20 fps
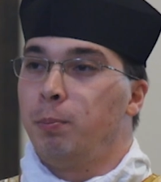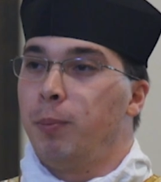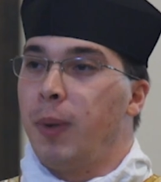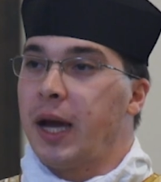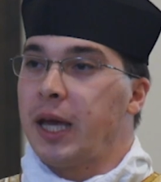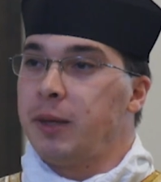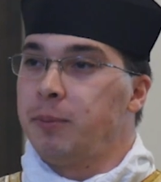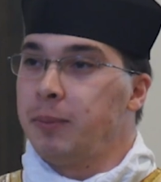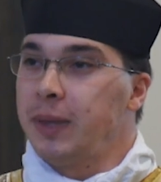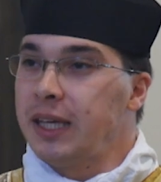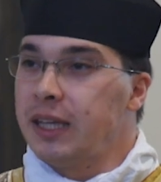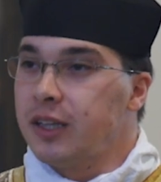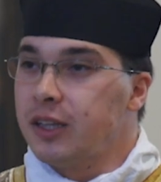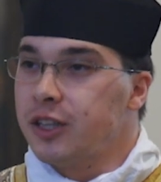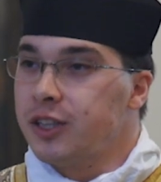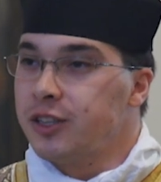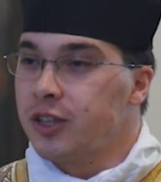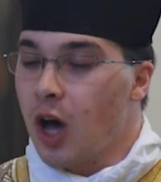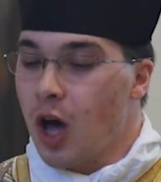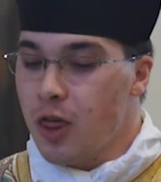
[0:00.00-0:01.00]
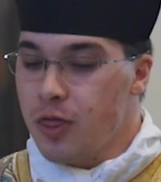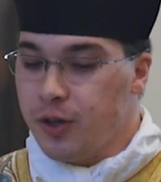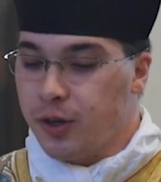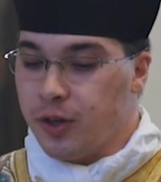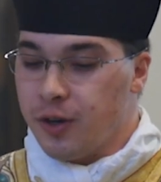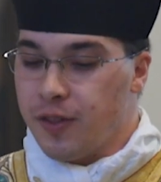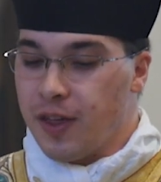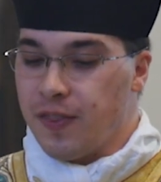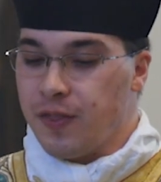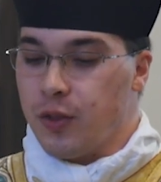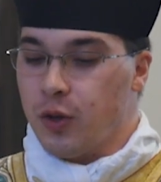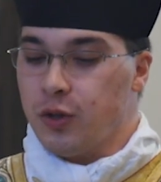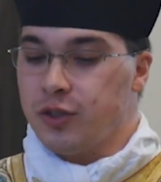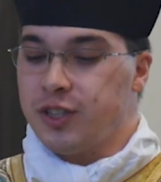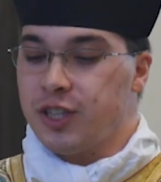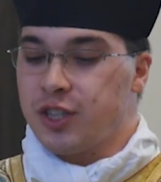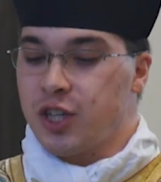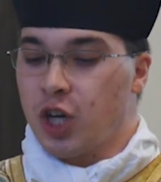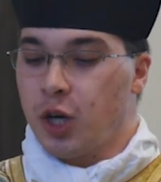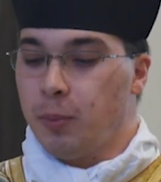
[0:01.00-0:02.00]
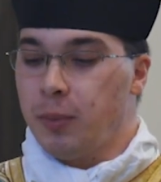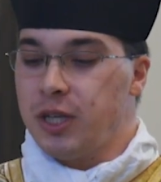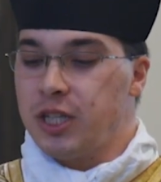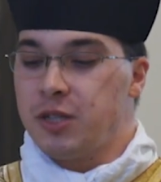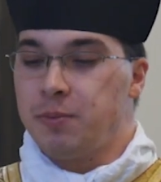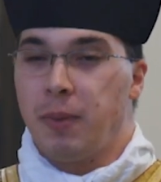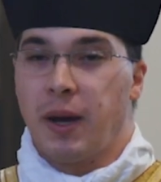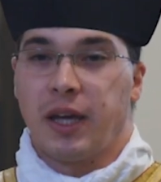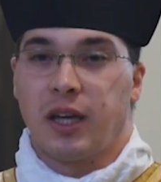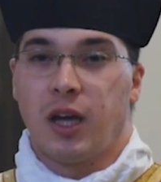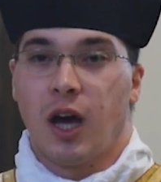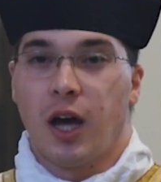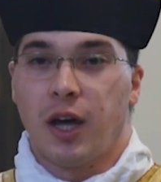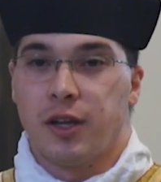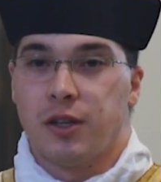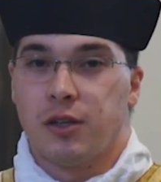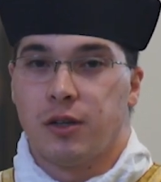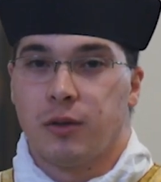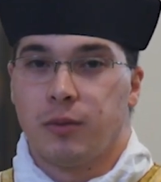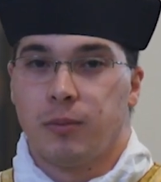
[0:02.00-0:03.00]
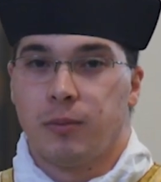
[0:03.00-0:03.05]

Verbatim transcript: by means other than those determined by God.